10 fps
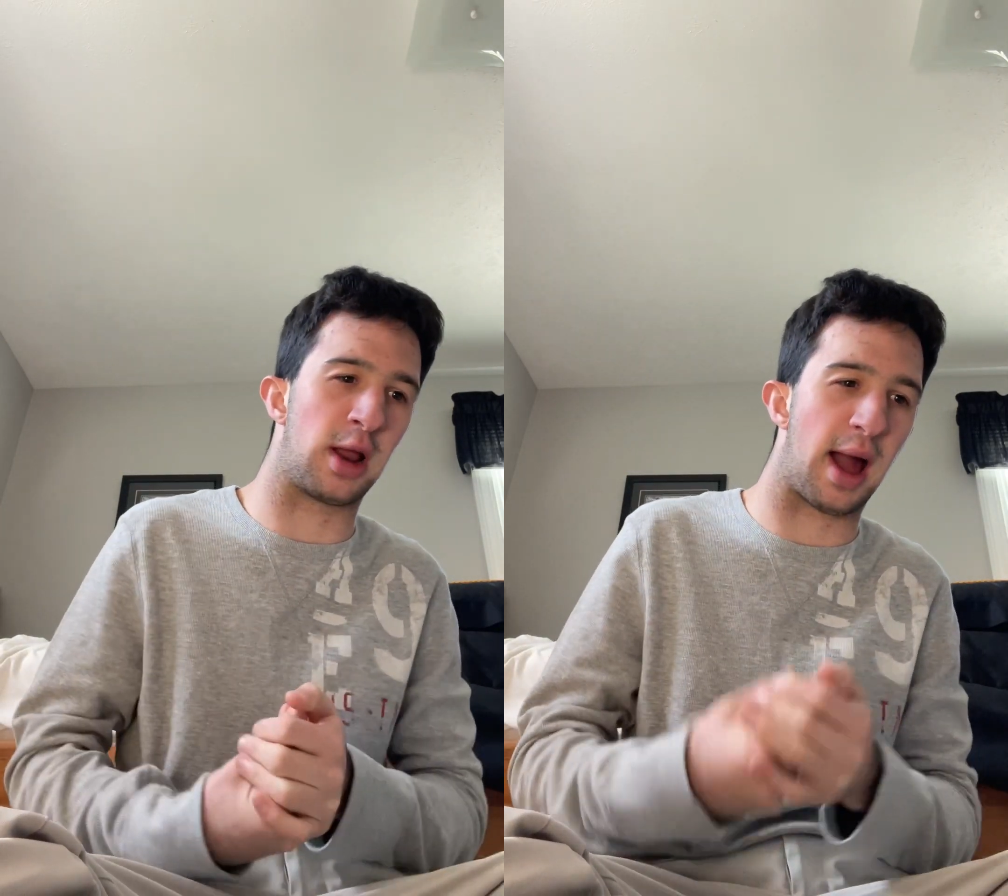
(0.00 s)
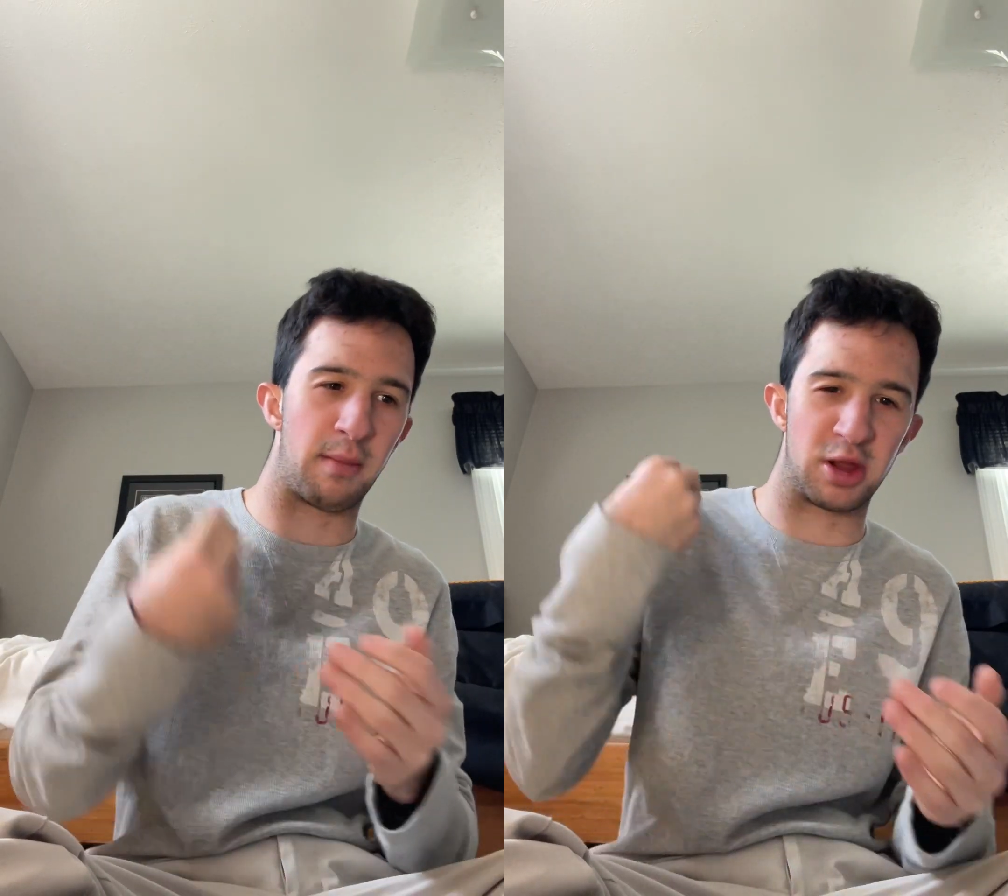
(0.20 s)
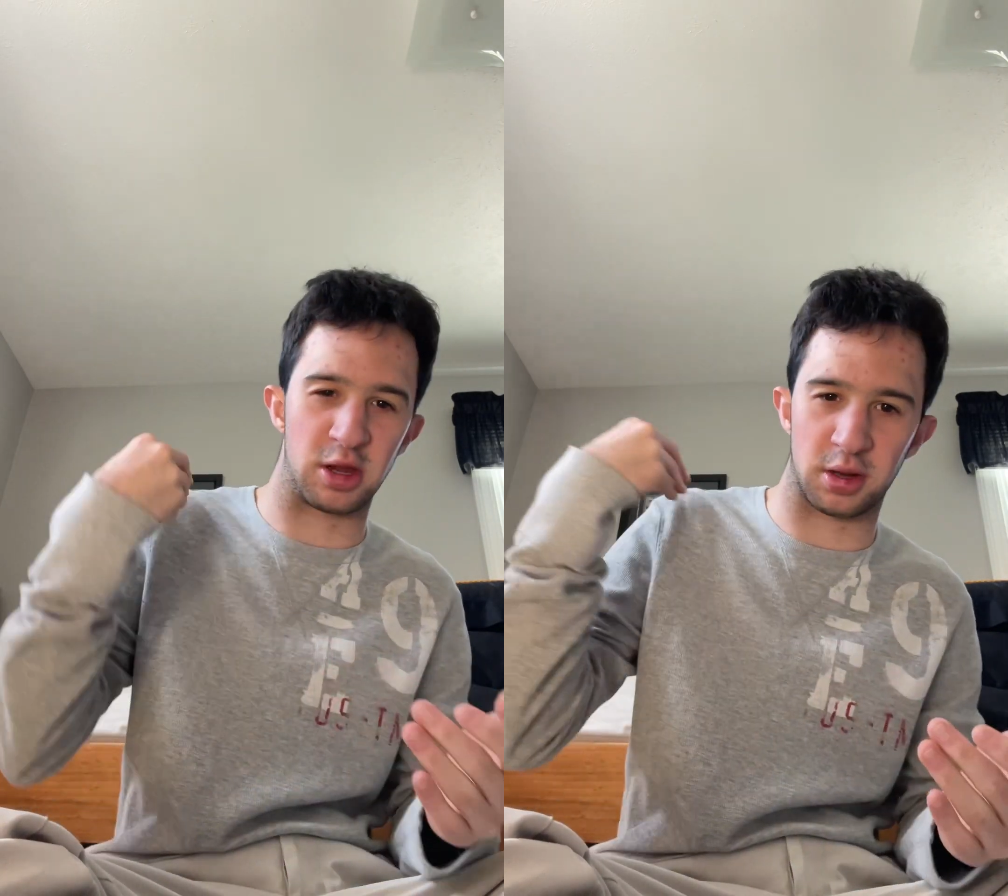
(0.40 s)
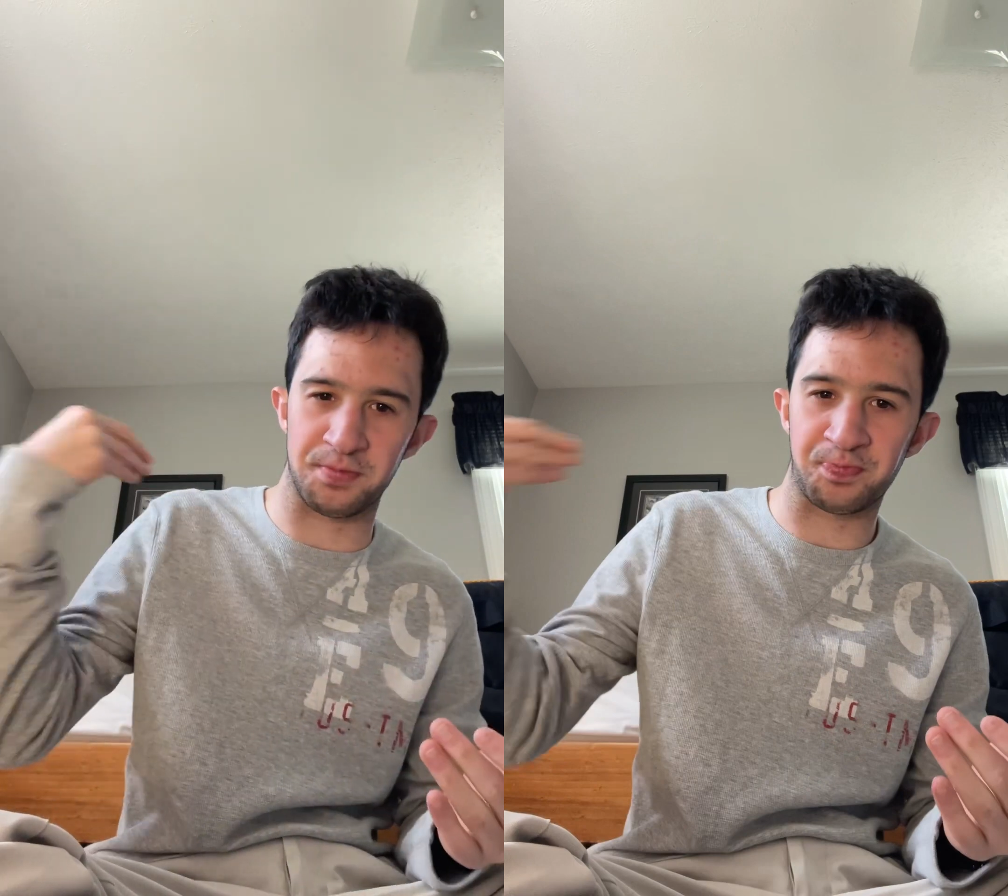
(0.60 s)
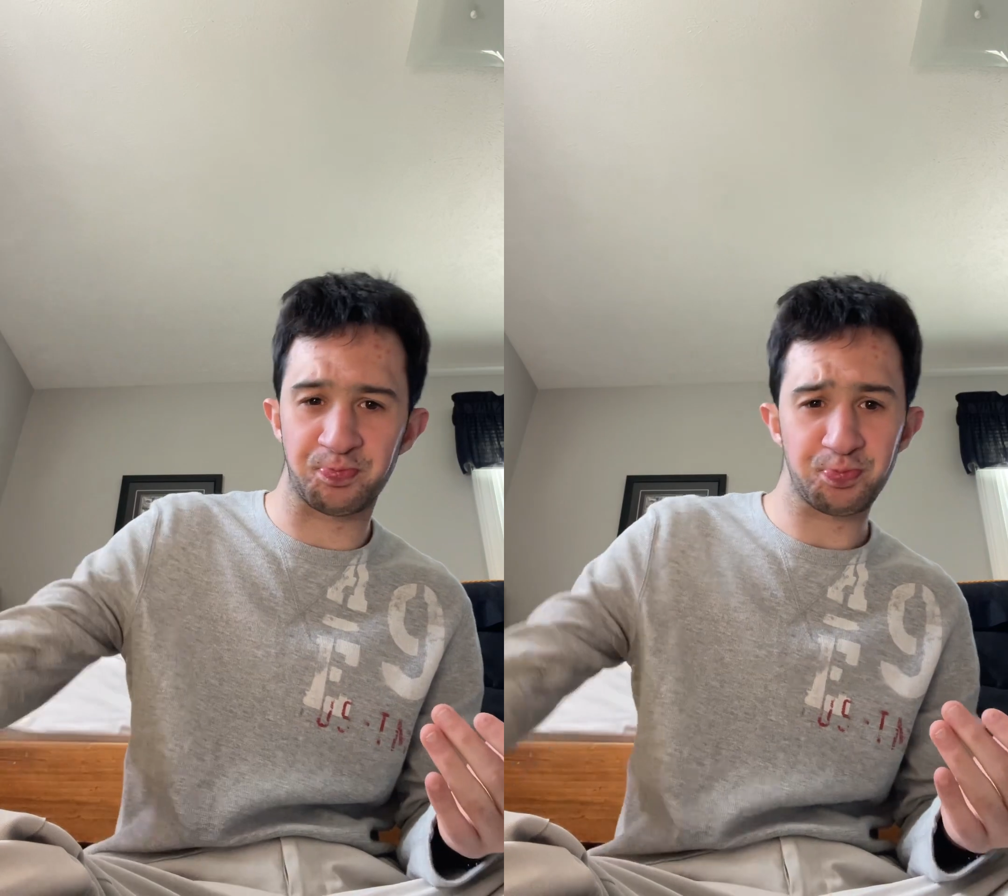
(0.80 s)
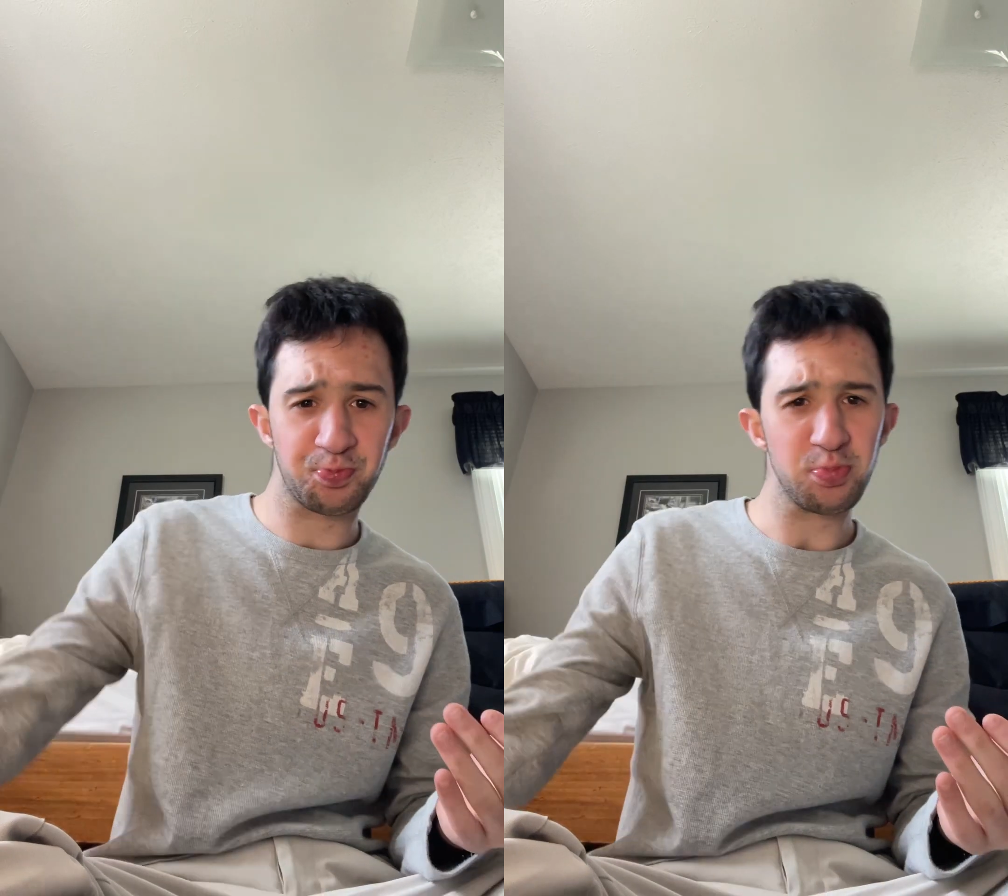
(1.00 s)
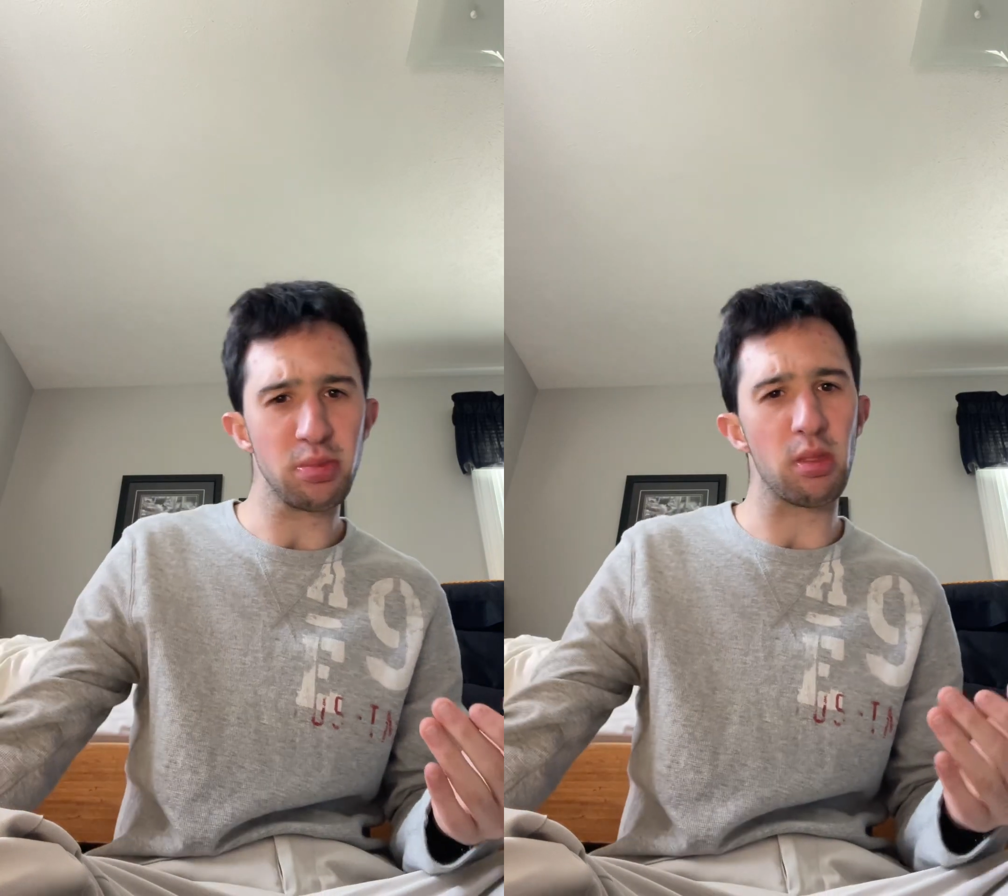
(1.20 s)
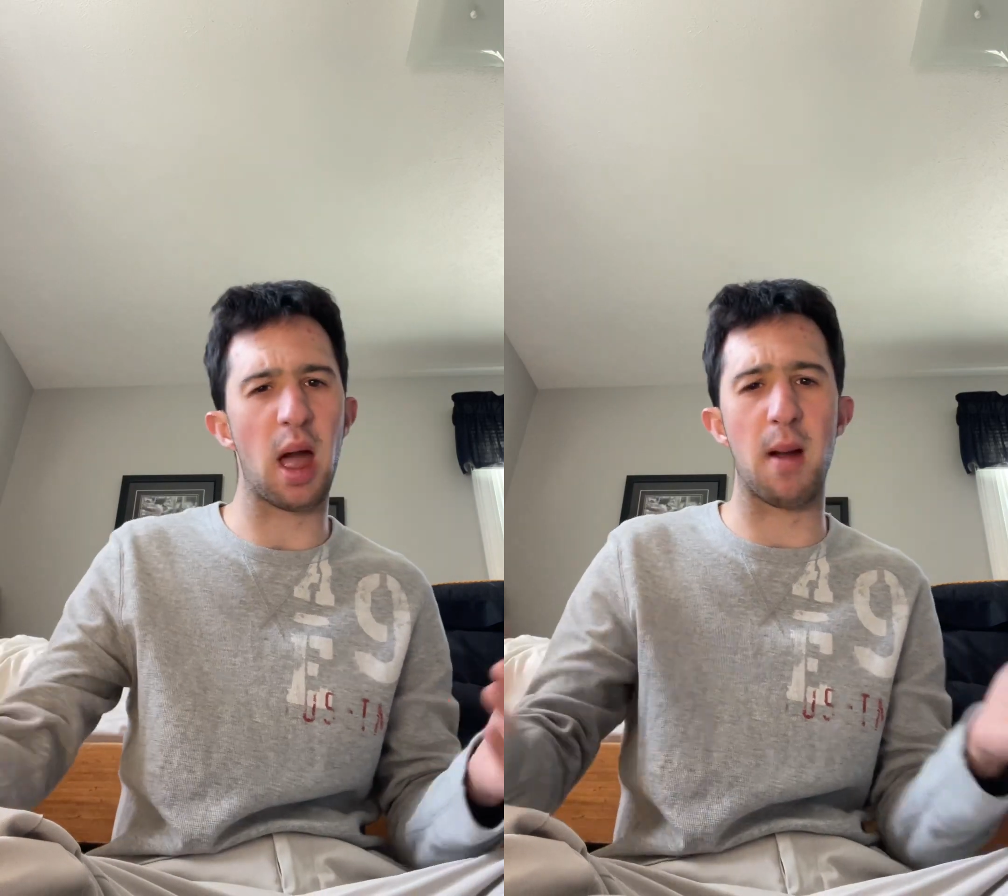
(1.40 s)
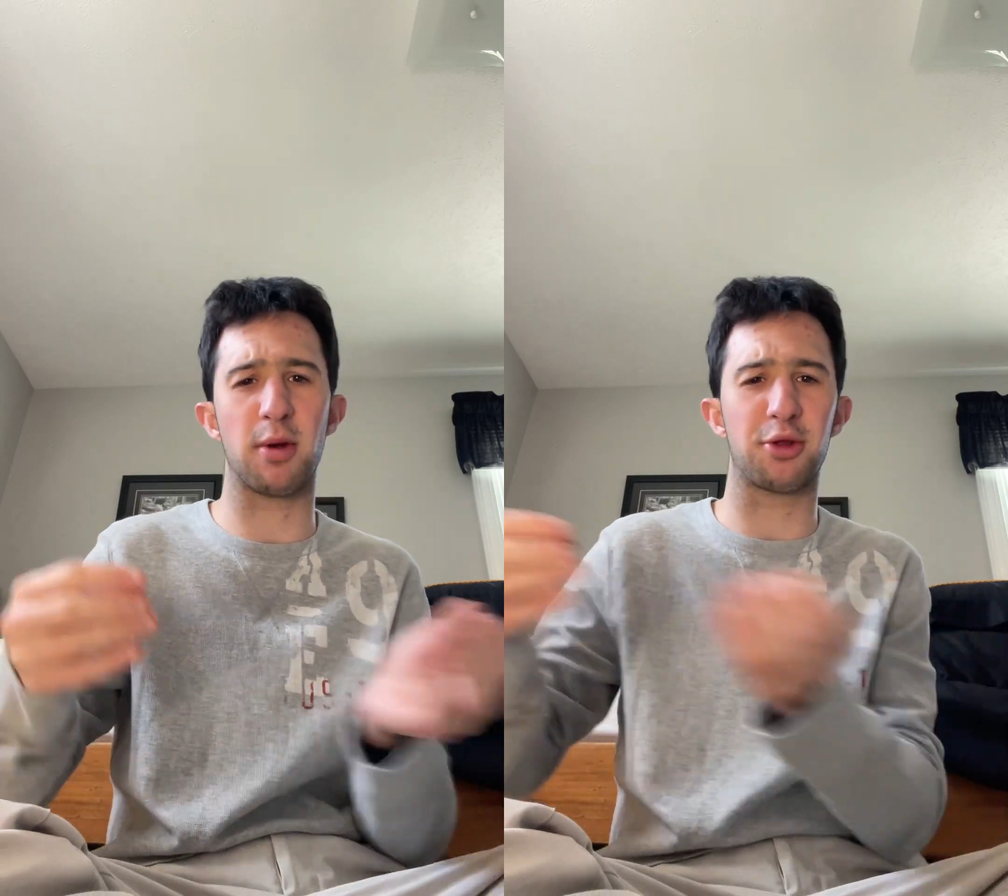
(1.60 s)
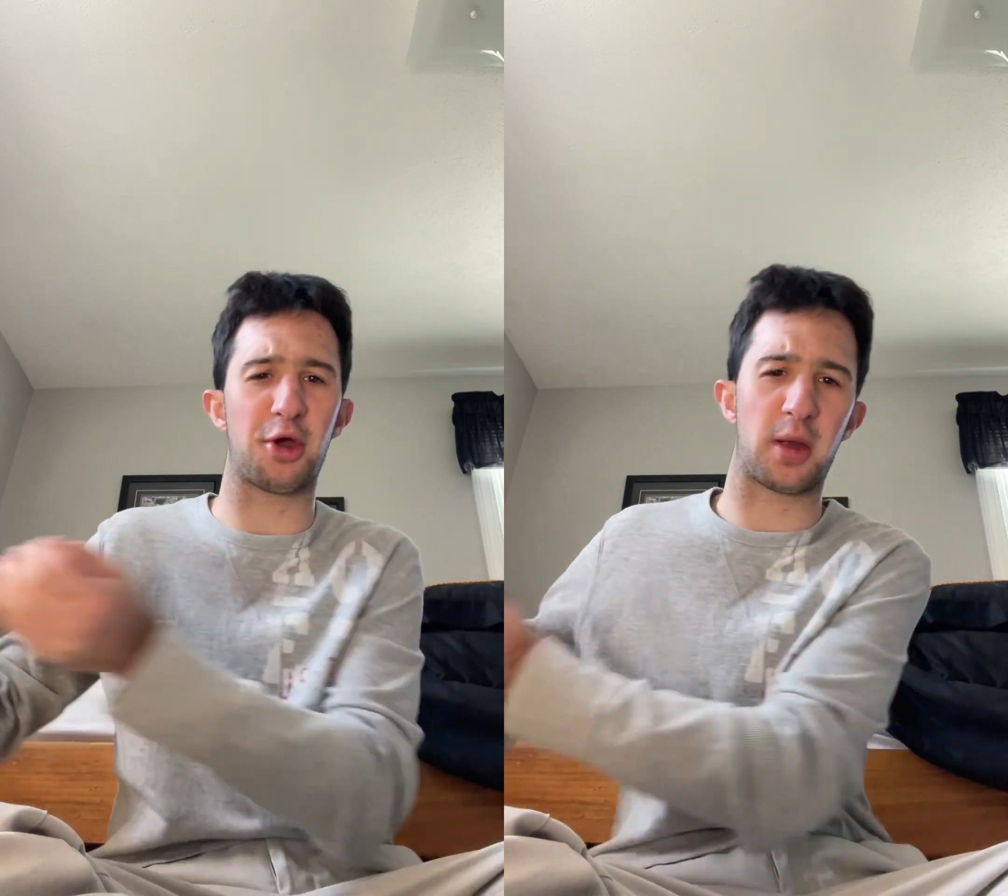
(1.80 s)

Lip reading: I mean, I'm going to talk